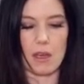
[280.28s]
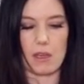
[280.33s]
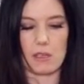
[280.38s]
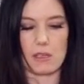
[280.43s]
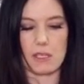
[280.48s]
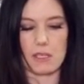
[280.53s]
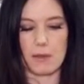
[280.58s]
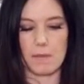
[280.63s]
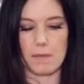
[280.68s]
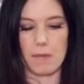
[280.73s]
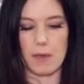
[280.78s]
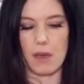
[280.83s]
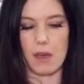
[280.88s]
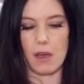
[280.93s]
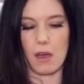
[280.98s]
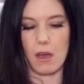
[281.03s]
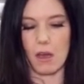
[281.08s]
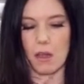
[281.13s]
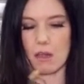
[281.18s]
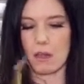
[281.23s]
some
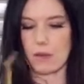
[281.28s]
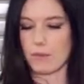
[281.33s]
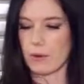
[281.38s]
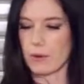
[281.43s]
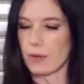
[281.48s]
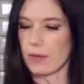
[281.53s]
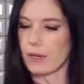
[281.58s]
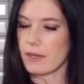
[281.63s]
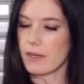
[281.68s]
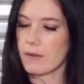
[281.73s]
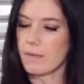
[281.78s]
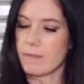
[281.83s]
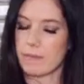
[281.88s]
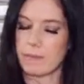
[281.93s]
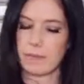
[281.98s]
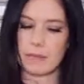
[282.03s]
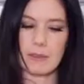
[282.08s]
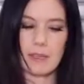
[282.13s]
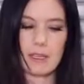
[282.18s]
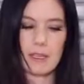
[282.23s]
olive oil
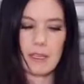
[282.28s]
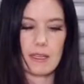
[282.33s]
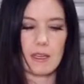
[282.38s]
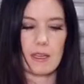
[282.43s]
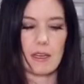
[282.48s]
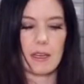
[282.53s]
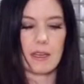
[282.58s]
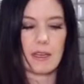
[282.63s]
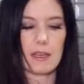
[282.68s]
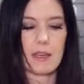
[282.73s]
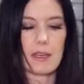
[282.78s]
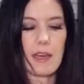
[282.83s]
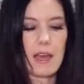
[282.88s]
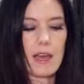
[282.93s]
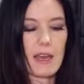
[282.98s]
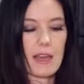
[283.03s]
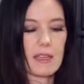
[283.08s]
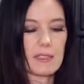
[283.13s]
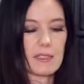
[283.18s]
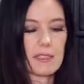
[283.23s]

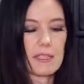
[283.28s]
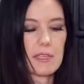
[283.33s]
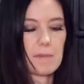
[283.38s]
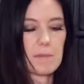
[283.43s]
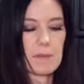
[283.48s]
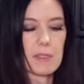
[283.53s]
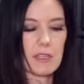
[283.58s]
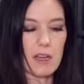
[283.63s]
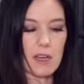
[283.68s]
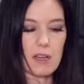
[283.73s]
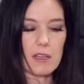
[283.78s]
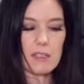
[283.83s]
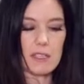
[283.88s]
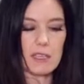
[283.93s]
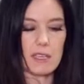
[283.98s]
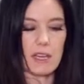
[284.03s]
and some salt.